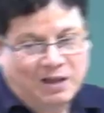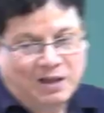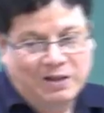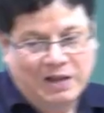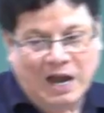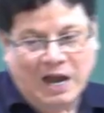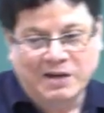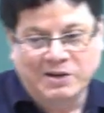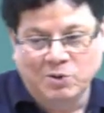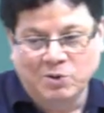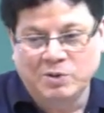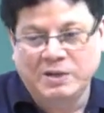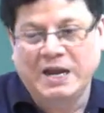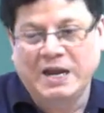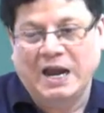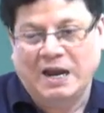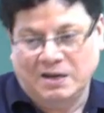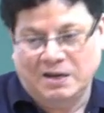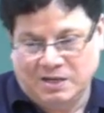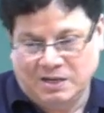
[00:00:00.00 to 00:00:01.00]
that you
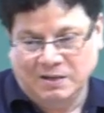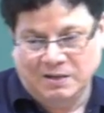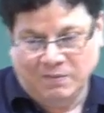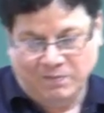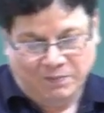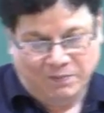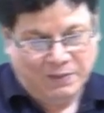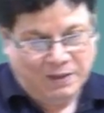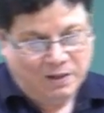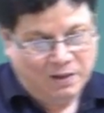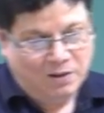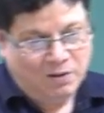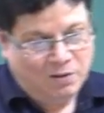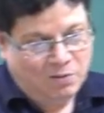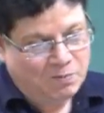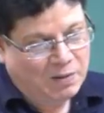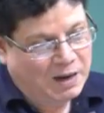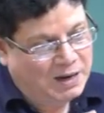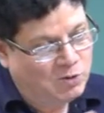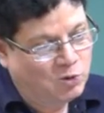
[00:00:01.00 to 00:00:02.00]
get
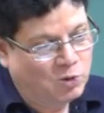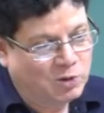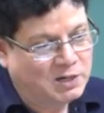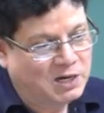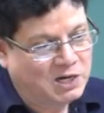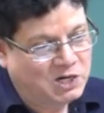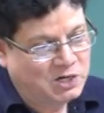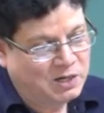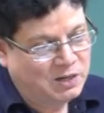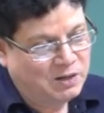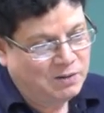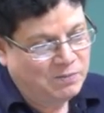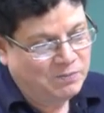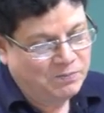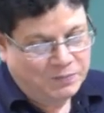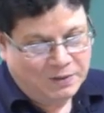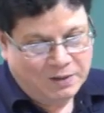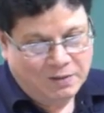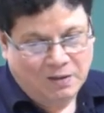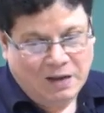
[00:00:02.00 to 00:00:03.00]
by rotation,
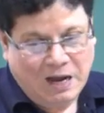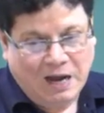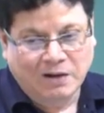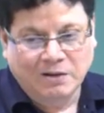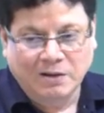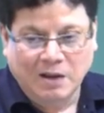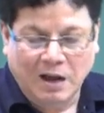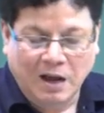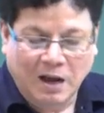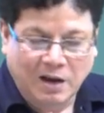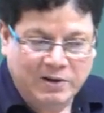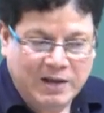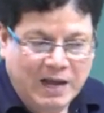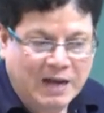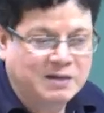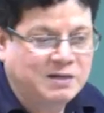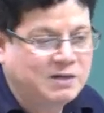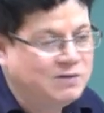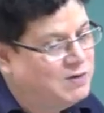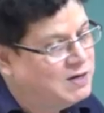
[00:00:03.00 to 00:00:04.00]
and the
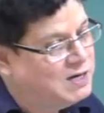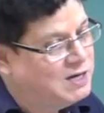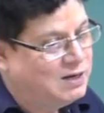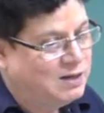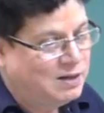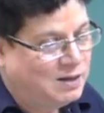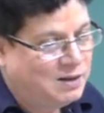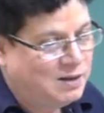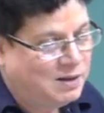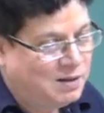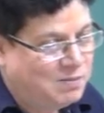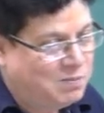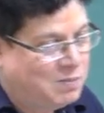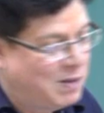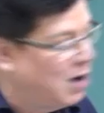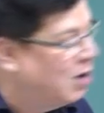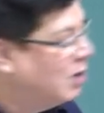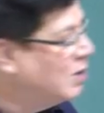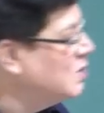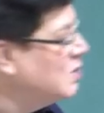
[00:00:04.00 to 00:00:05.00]
reactivity
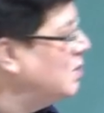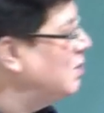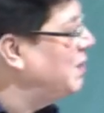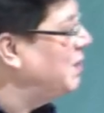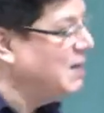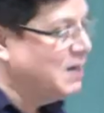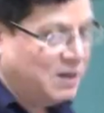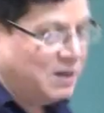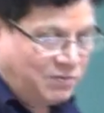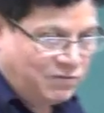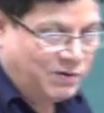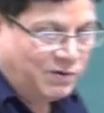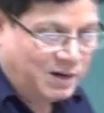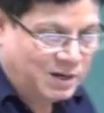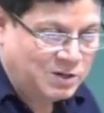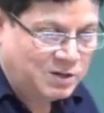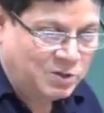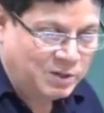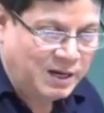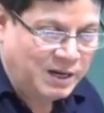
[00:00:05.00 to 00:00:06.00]
may also be
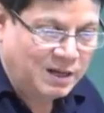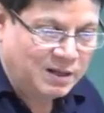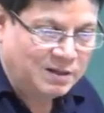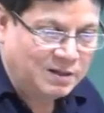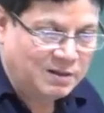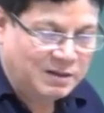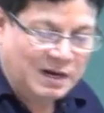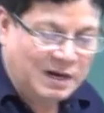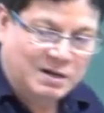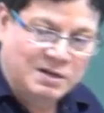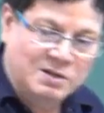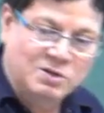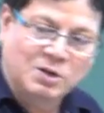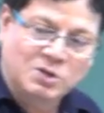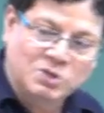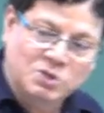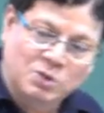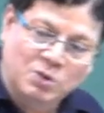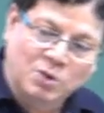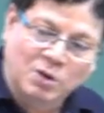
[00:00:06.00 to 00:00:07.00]
different. Okay. That is
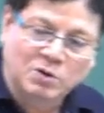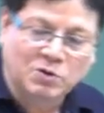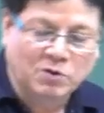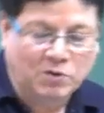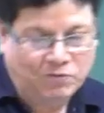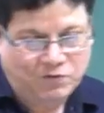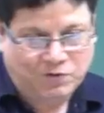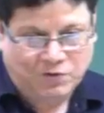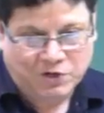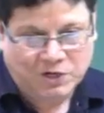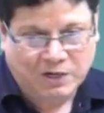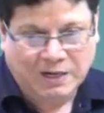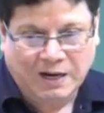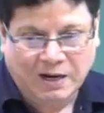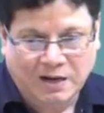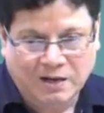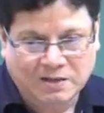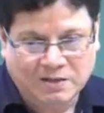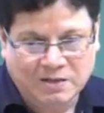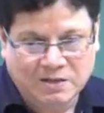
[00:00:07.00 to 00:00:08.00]
also called conformation
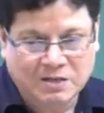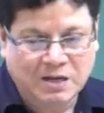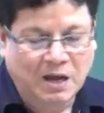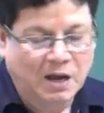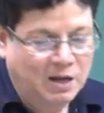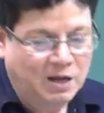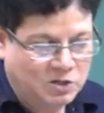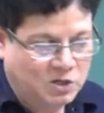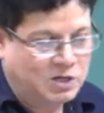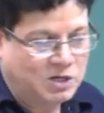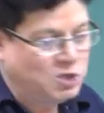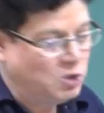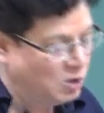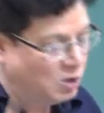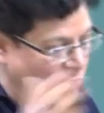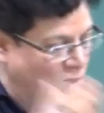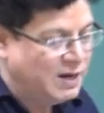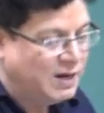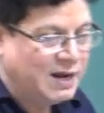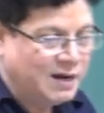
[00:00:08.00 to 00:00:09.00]
analysis. So, it is
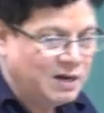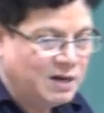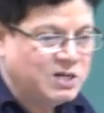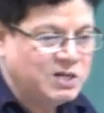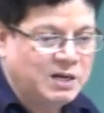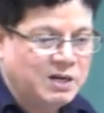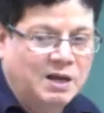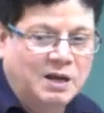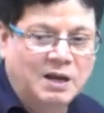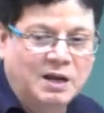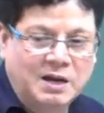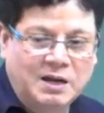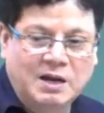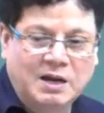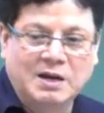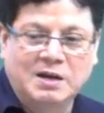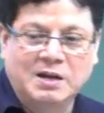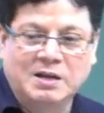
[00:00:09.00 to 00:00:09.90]
not only energy, it